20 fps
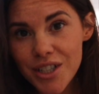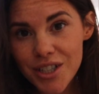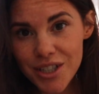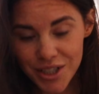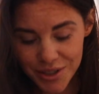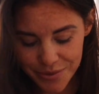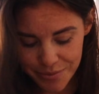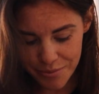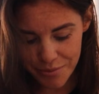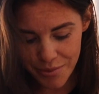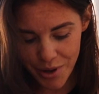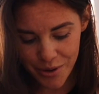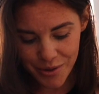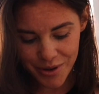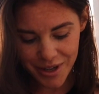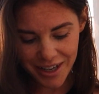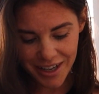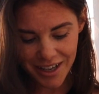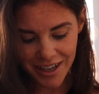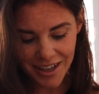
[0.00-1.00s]
Good
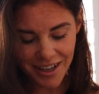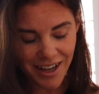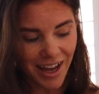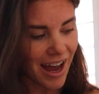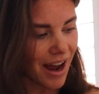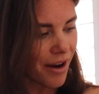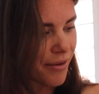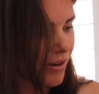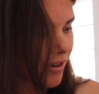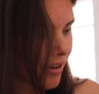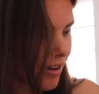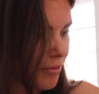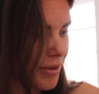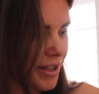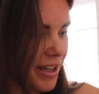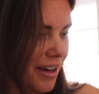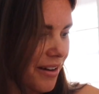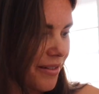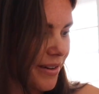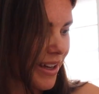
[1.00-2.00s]
morning, how are
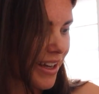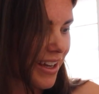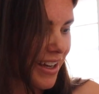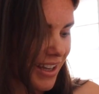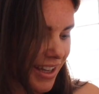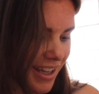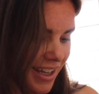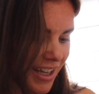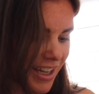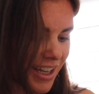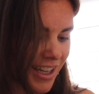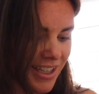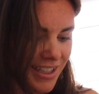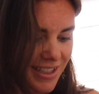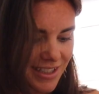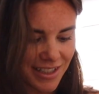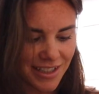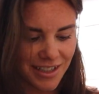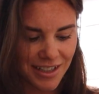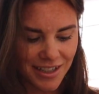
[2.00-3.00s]
we going? It
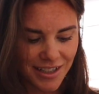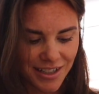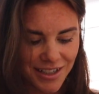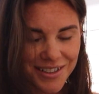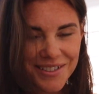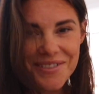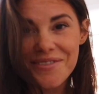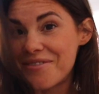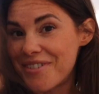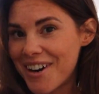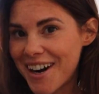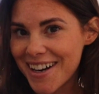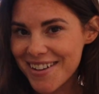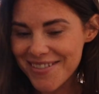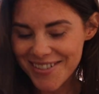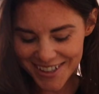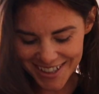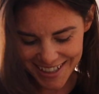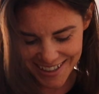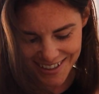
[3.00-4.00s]
is Friday
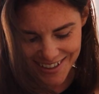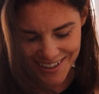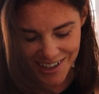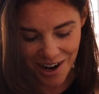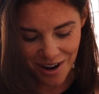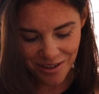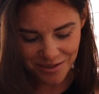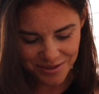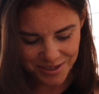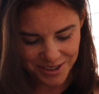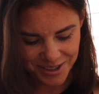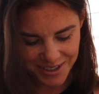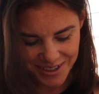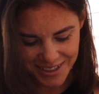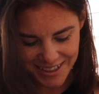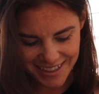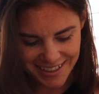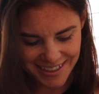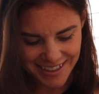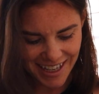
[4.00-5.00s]
morning, of
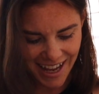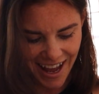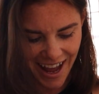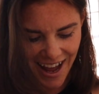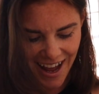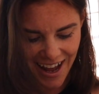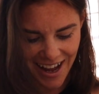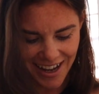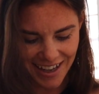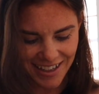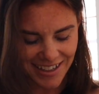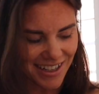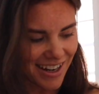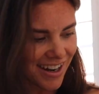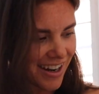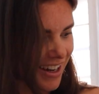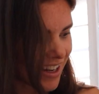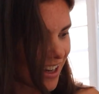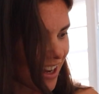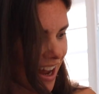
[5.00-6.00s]
course, and
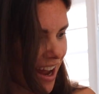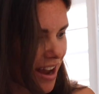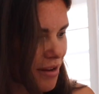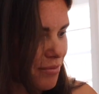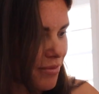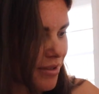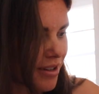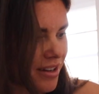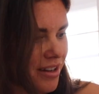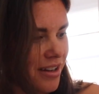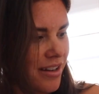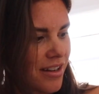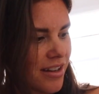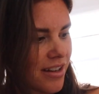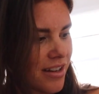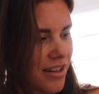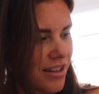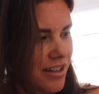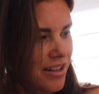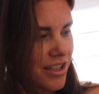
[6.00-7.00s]
I am
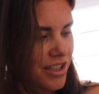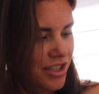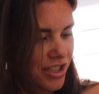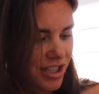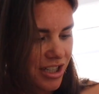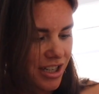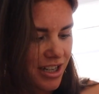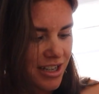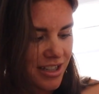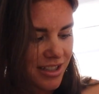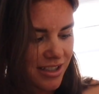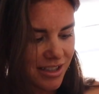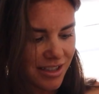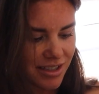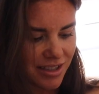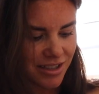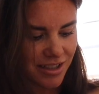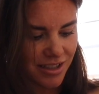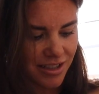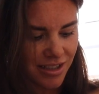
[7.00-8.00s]

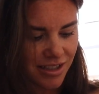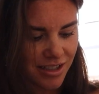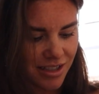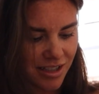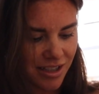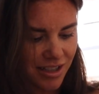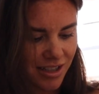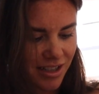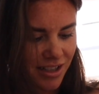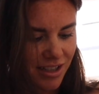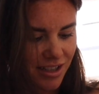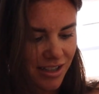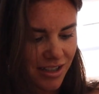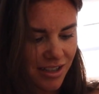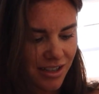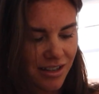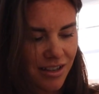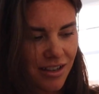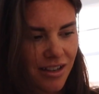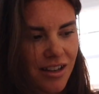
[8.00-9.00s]
just
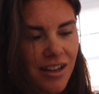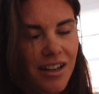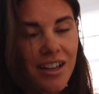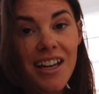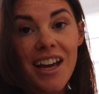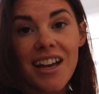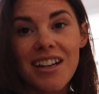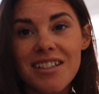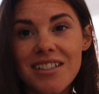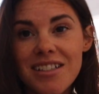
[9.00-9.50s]
getting